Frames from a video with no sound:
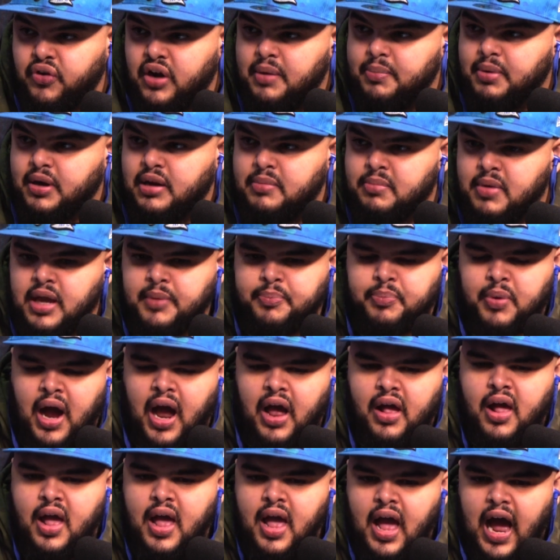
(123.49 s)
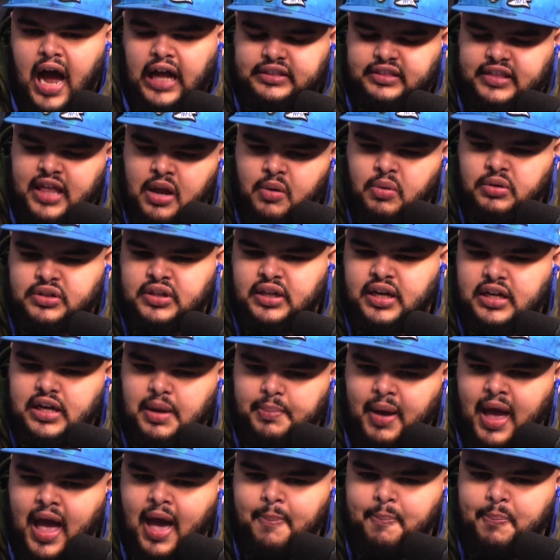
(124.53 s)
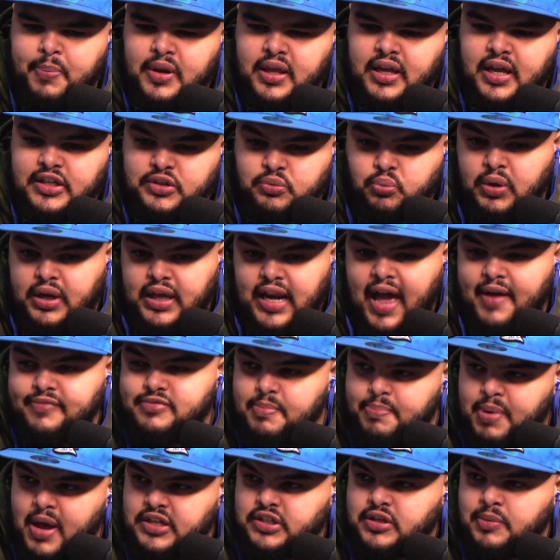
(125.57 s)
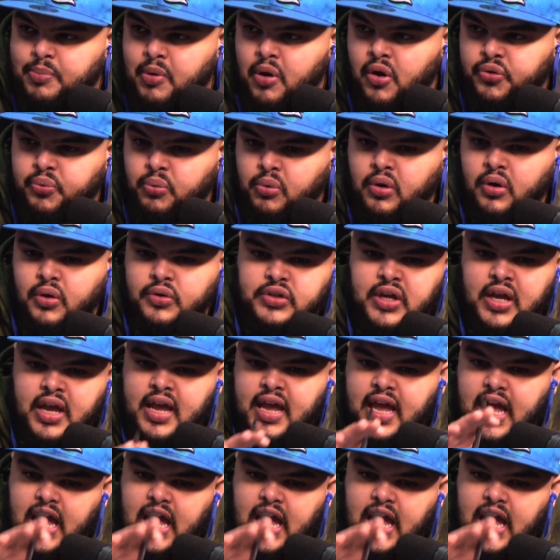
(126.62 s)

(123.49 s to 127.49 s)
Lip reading: anybody to make. But I think what's going to end up happening is we could have the best of both worlds.